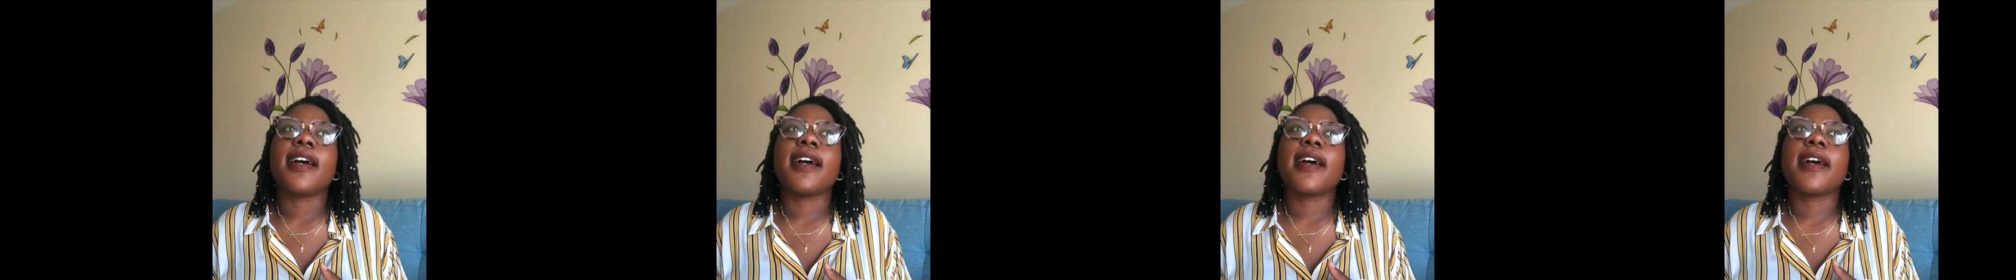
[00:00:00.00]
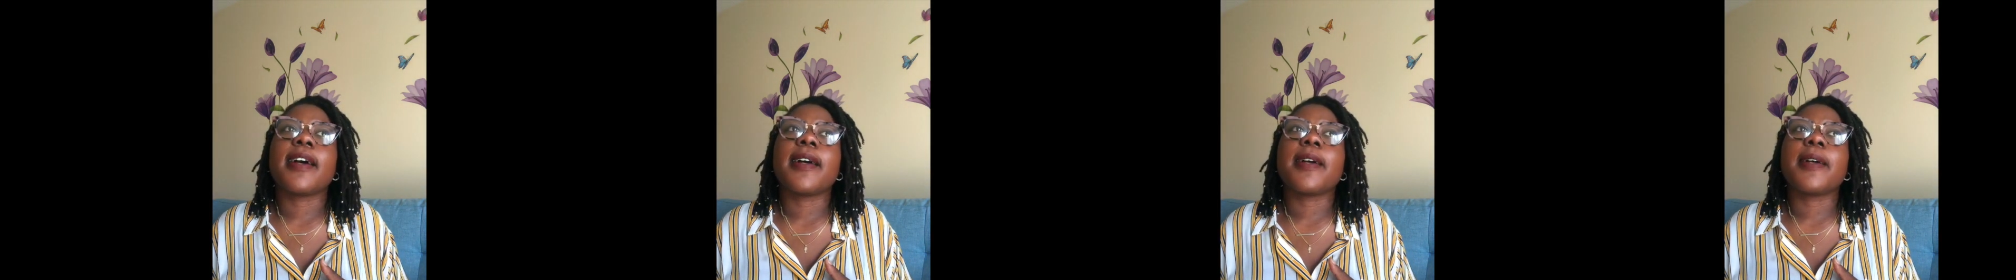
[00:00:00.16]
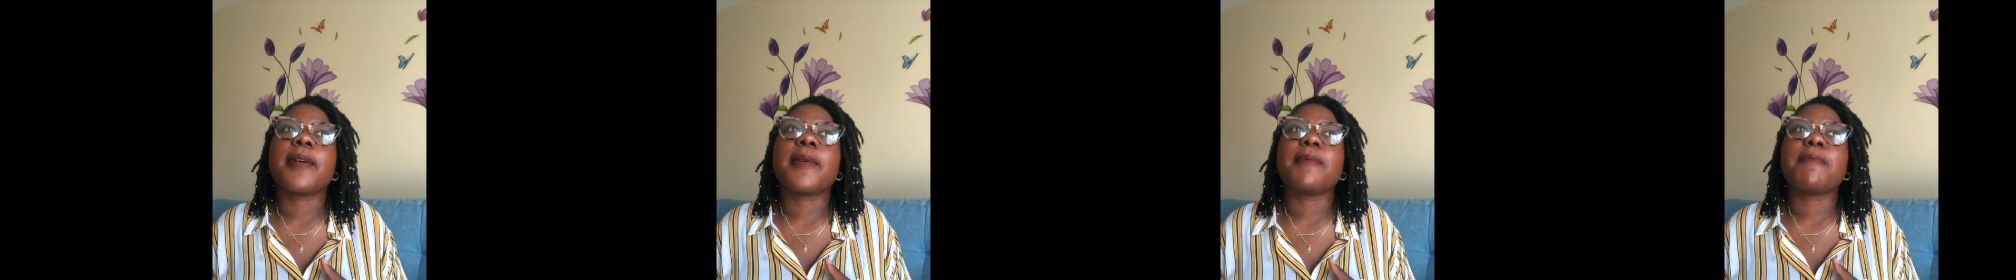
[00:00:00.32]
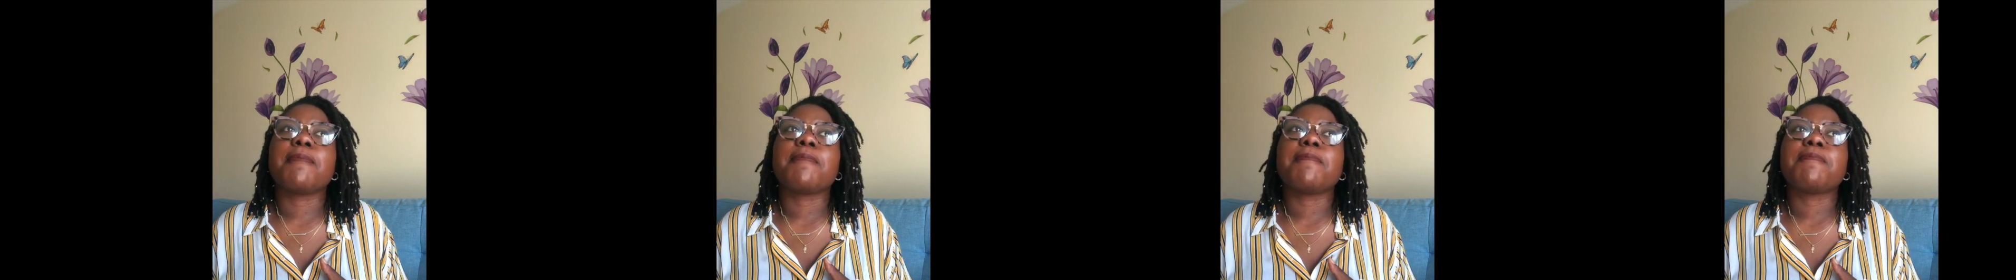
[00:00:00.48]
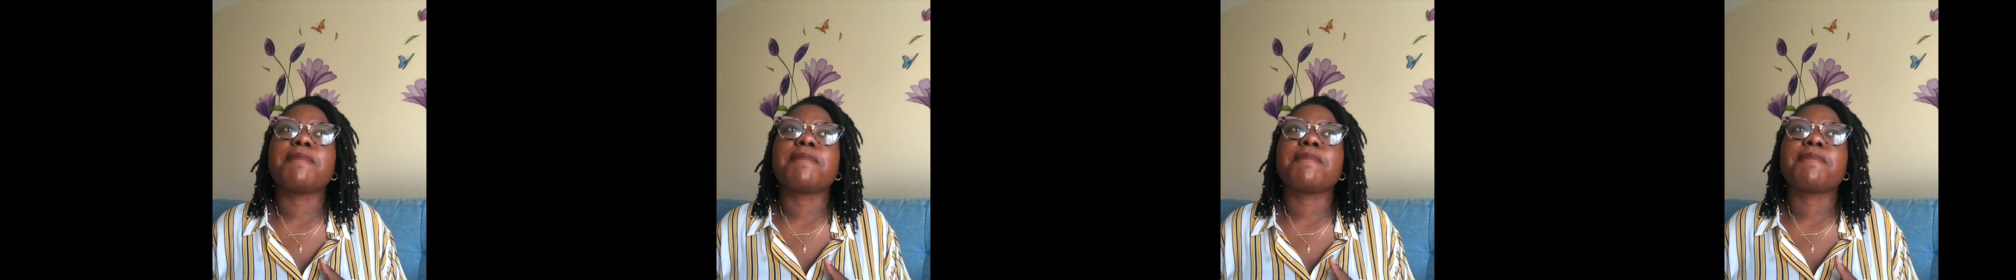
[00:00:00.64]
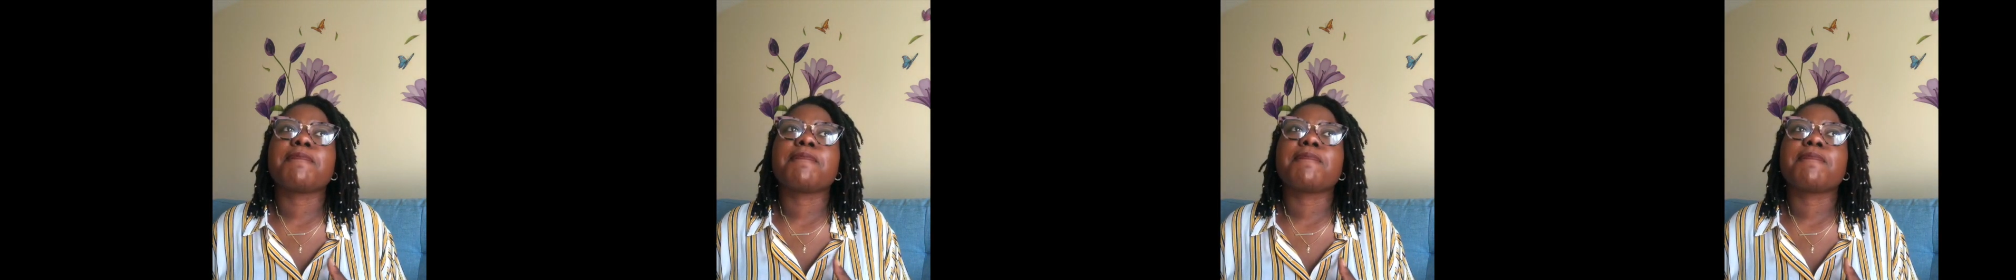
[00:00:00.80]

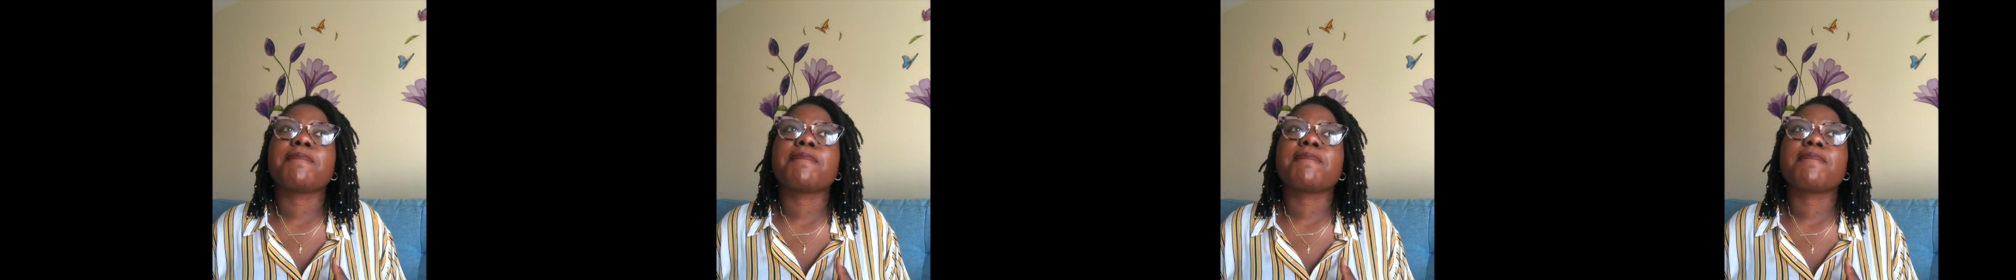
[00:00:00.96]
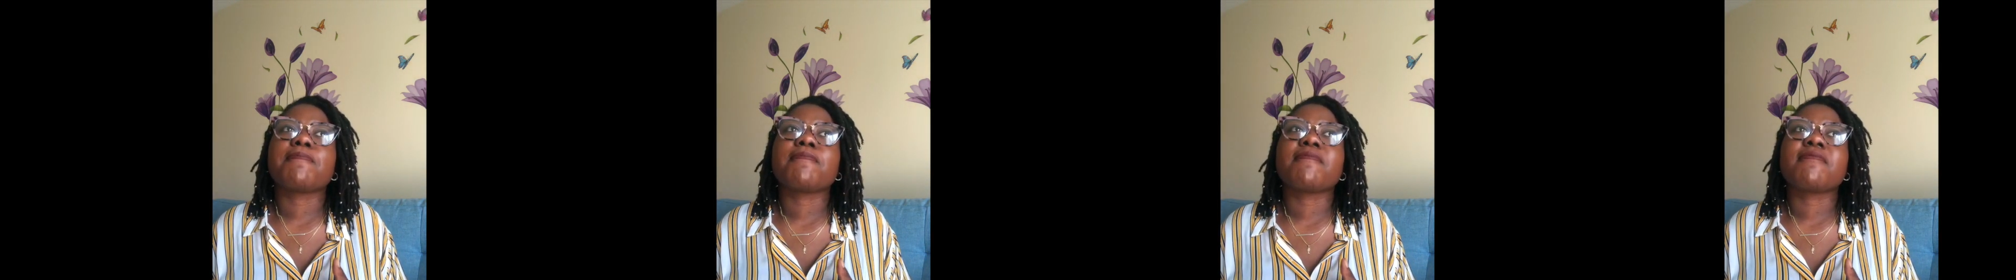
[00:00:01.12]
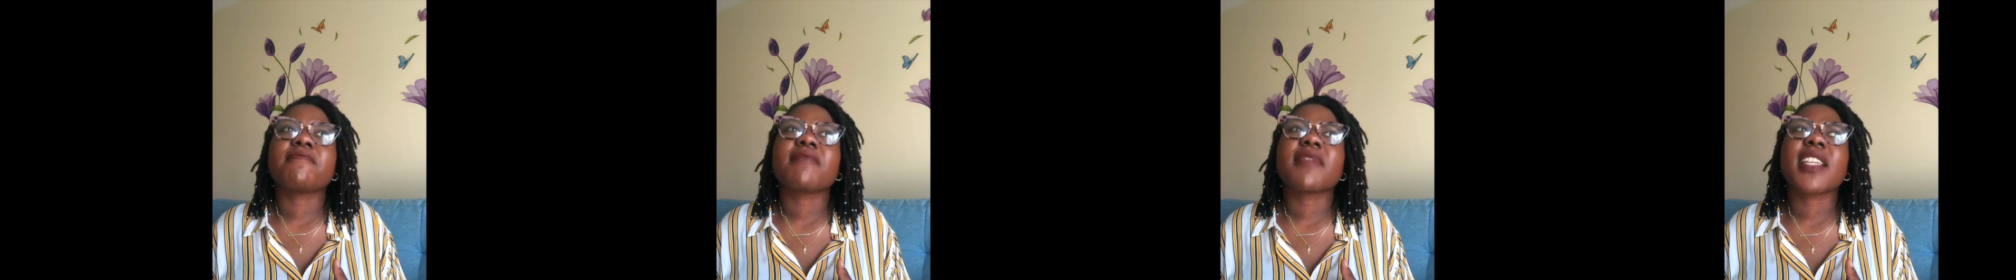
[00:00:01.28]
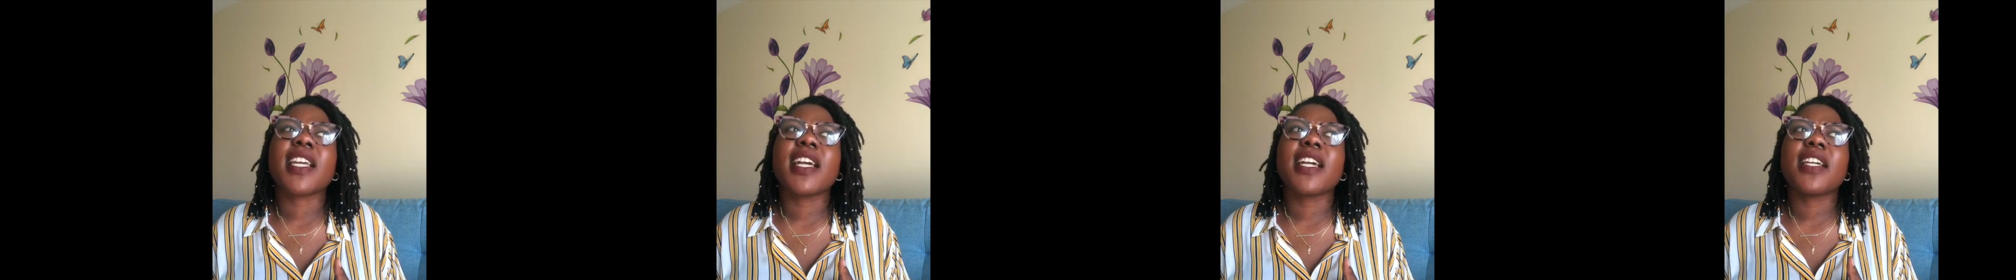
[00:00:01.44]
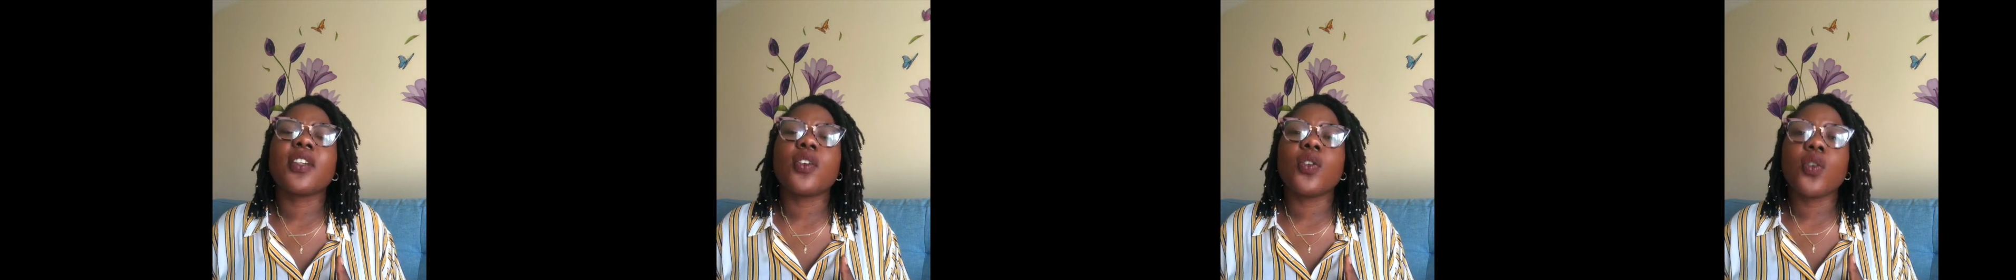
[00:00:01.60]
I